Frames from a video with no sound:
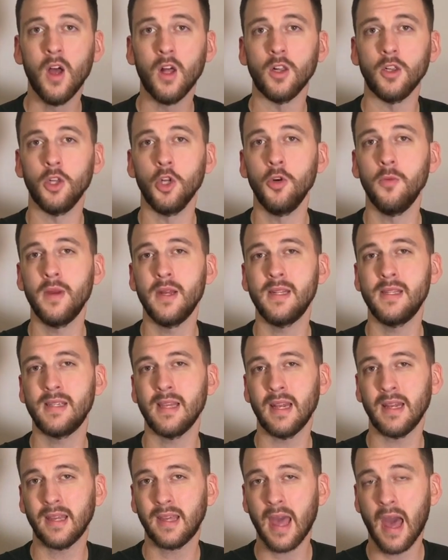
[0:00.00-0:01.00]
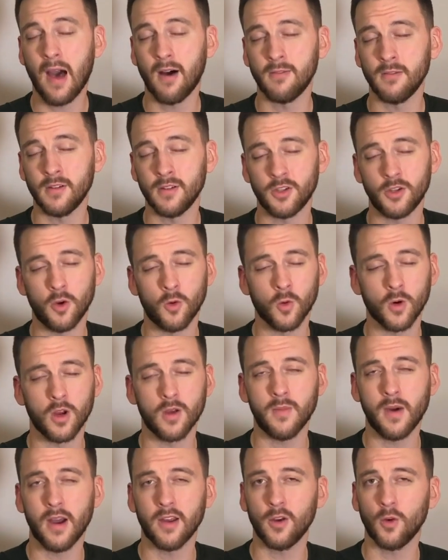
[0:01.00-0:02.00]
Lumens and Kelvins. Don't worry
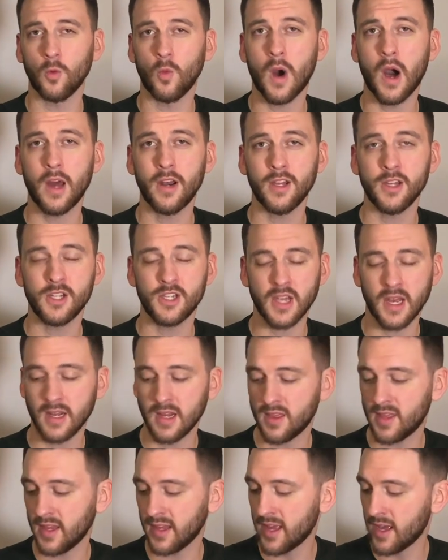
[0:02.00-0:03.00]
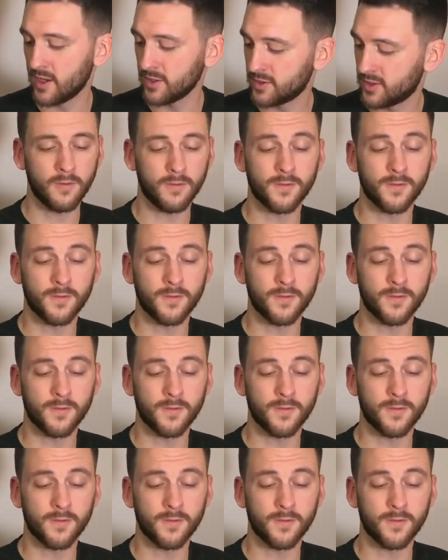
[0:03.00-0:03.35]
about your wattage, anything else.